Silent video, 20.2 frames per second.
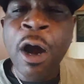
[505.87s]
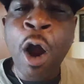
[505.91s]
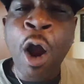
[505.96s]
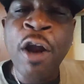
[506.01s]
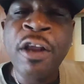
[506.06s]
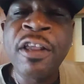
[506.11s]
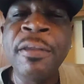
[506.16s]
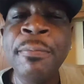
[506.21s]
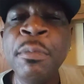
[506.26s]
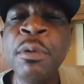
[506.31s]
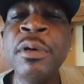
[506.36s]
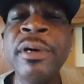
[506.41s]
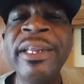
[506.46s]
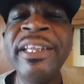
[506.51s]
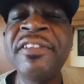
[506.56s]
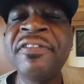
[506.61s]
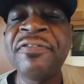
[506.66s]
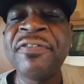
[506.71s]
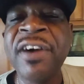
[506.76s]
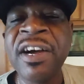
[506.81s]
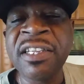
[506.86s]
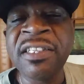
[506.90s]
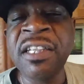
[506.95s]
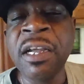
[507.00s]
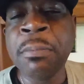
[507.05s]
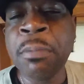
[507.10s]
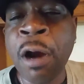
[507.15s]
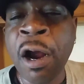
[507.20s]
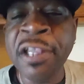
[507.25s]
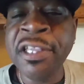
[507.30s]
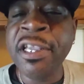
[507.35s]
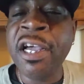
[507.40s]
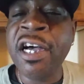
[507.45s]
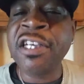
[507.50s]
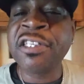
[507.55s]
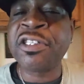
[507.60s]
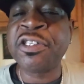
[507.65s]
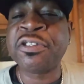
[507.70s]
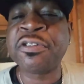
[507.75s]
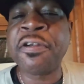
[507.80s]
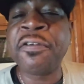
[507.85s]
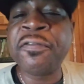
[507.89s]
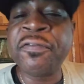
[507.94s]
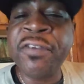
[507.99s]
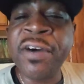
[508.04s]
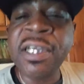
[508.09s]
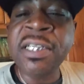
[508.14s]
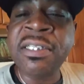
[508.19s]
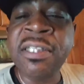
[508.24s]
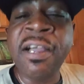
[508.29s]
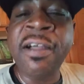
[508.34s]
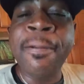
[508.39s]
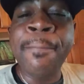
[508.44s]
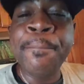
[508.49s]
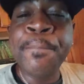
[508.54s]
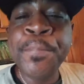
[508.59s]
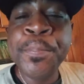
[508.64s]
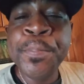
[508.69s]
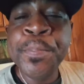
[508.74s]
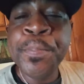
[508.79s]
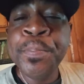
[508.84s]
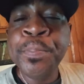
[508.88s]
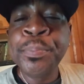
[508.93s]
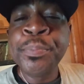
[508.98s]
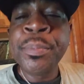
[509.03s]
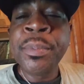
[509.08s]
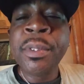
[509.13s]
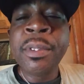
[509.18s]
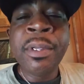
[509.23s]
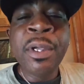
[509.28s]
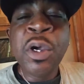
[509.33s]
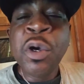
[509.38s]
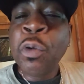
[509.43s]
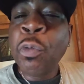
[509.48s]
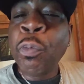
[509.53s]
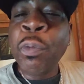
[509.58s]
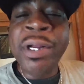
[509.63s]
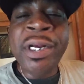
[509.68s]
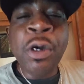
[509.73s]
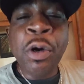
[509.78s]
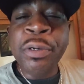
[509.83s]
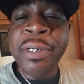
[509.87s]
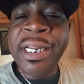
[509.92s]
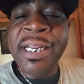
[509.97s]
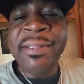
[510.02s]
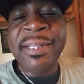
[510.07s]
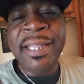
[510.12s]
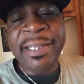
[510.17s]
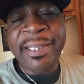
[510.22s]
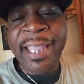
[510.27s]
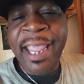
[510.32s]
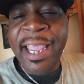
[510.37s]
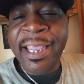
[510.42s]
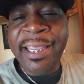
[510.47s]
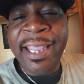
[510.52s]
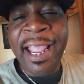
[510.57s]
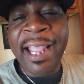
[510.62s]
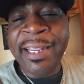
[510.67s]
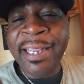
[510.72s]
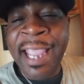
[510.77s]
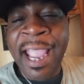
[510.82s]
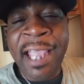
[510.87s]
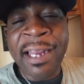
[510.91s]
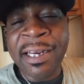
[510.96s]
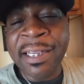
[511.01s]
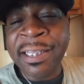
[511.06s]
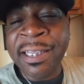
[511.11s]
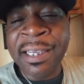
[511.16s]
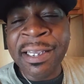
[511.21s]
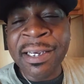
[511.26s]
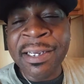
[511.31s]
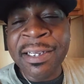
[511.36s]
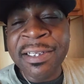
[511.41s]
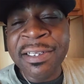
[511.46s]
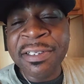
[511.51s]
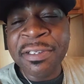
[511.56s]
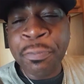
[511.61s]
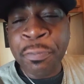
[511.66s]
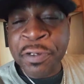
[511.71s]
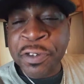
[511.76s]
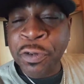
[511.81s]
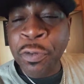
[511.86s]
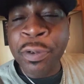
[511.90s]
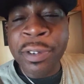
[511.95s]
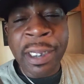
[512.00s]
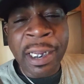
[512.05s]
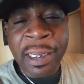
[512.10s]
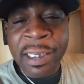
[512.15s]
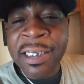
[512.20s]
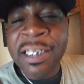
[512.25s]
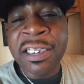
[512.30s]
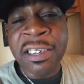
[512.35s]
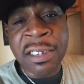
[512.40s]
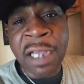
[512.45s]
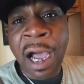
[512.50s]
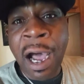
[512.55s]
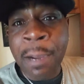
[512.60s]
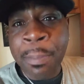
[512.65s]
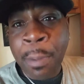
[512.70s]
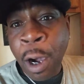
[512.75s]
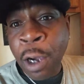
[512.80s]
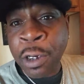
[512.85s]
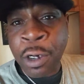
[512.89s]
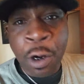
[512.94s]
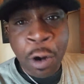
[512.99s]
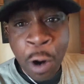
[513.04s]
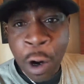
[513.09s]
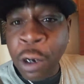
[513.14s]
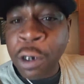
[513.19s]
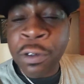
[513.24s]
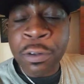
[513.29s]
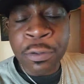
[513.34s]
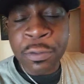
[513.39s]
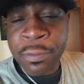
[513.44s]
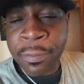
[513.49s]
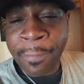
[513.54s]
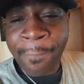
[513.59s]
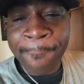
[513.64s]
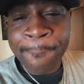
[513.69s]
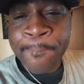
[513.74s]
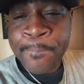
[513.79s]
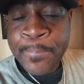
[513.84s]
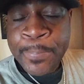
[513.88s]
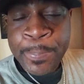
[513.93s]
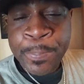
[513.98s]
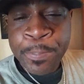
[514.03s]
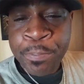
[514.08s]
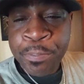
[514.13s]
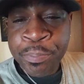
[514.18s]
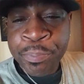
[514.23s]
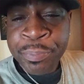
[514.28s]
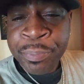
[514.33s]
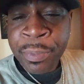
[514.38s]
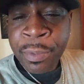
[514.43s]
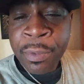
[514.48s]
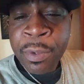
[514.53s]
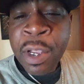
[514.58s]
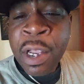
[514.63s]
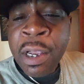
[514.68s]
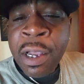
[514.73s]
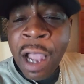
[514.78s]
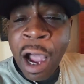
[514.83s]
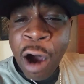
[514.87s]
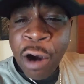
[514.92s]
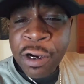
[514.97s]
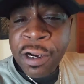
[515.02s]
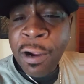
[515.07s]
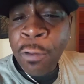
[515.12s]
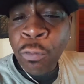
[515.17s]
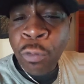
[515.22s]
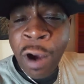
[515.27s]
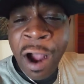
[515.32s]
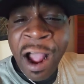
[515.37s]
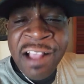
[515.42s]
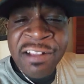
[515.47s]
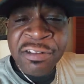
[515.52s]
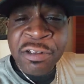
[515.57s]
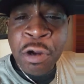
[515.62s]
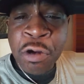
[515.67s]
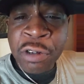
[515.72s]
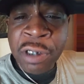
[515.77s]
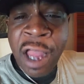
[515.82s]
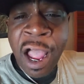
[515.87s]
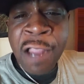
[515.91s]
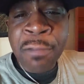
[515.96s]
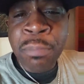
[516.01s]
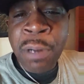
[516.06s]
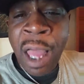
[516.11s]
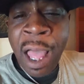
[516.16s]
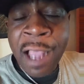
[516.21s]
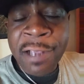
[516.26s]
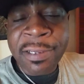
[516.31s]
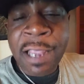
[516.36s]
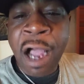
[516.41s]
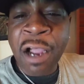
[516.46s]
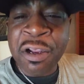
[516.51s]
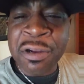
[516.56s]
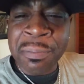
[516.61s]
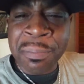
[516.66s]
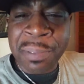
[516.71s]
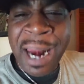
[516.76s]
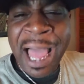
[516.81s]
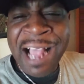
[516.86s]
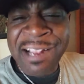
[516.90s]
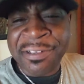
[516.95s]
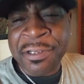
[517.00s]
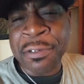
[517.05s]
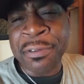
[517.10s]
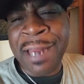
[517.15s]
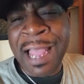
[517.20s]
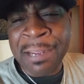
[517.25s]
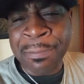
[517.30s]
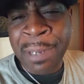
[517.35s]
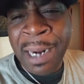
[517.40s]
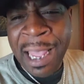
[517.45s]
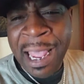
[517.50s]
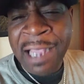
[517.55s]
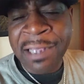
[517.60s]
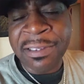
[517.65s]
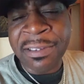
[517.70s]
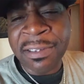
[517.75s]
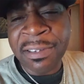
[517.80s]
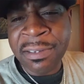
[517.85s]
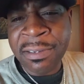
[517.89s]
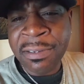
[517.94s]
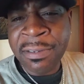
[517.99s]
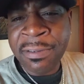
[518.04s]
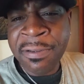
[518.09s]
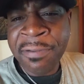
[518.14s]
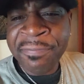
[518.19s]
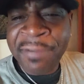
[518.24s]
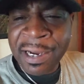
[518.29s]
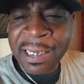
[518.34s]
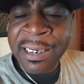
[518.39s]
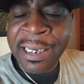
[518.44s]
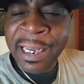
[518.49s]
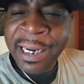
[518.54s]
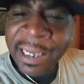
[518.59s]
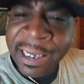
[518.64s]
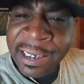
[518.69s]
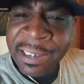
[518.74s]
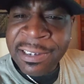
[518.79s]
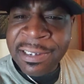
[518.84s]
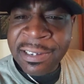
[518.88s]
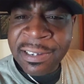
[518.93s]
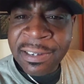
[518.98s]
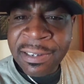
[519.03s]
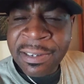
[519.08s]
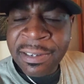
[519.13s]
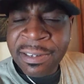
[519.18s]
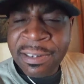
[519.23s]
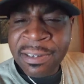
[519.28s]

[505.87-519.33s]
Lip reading: Our community's fucked up. Our youngsters are fucked up. We don't need the KKK to kill us. We're doing a good job on our own. How come whites don't like blacks? How come blacks don't like blacks? Fucking idiots.